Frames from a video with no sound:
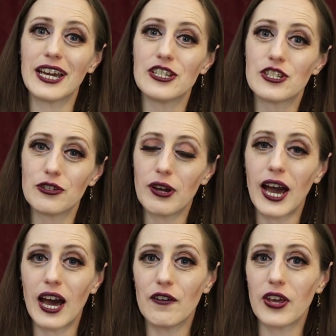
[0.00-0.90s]
I do
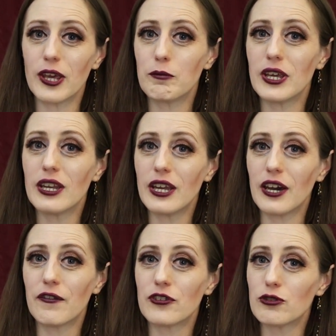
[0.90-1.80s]
have a
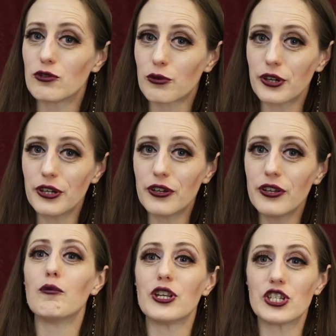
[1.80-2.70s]
PDF
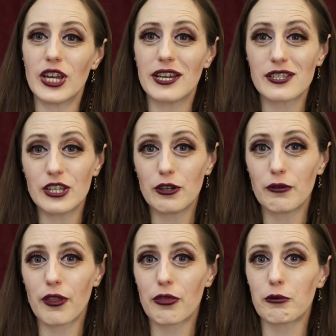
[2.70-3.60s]
tutorial which takes
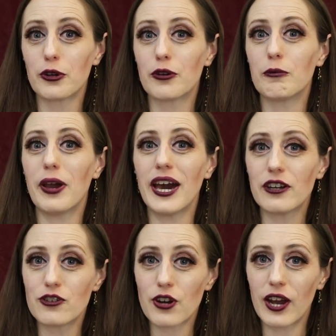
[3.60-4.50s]
you through
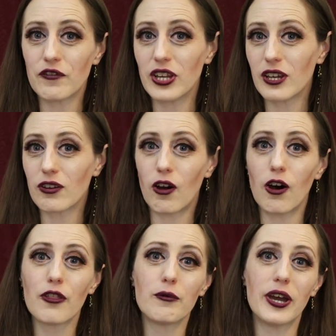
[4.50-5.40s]
pattern drafting and
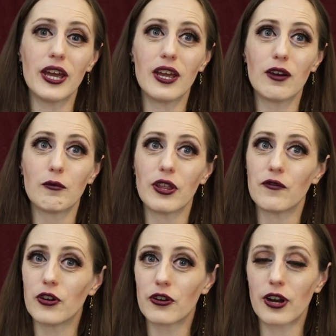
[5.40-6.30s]
all the way with
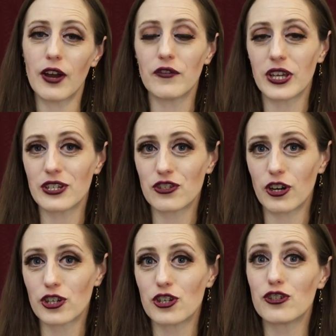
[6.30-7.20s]
photographic
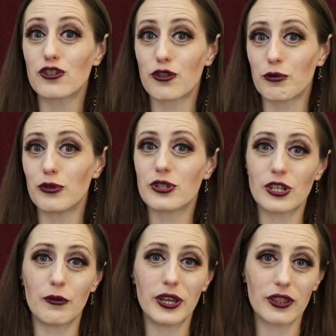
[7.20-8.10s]
instructions through
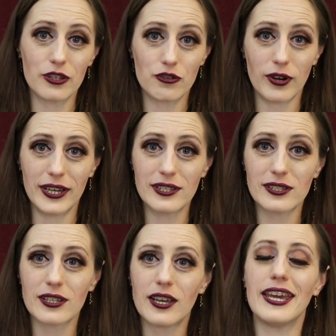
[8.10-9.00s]
sewing the
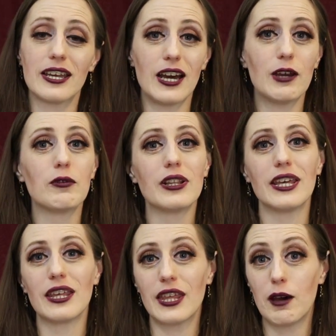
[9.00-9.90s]
dress, and I will
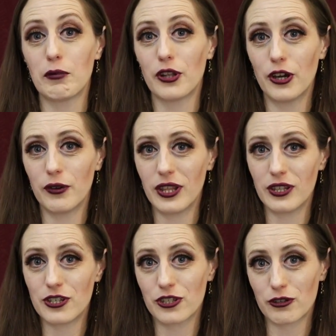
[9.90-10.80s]
link that below in
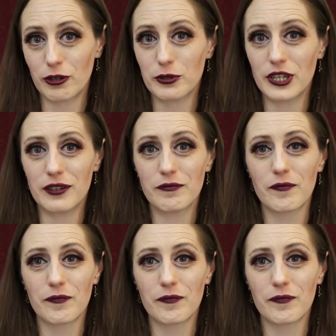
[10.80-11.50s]
the description.